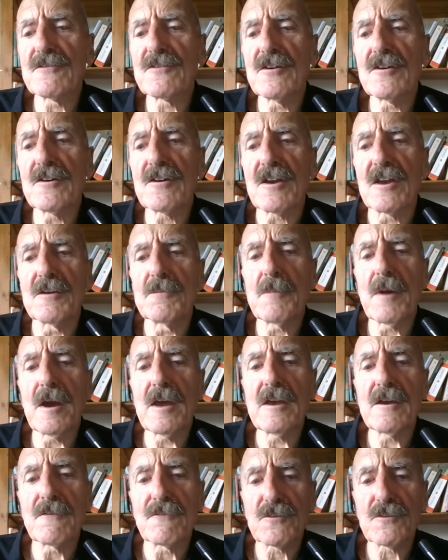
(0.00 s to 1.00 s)
Turkey
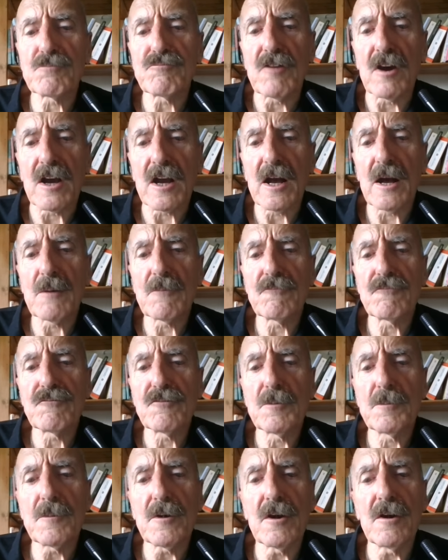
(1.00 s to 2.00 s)
may have sprung up
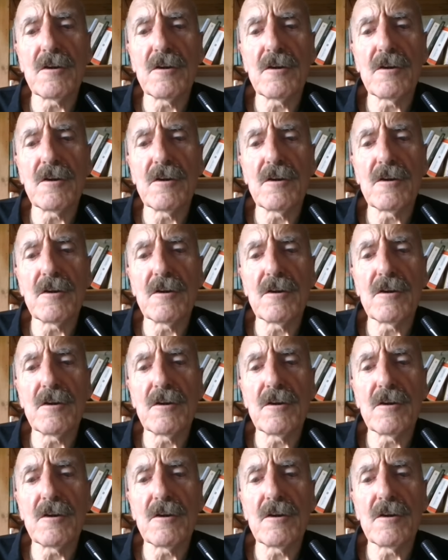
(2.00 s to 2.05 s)
from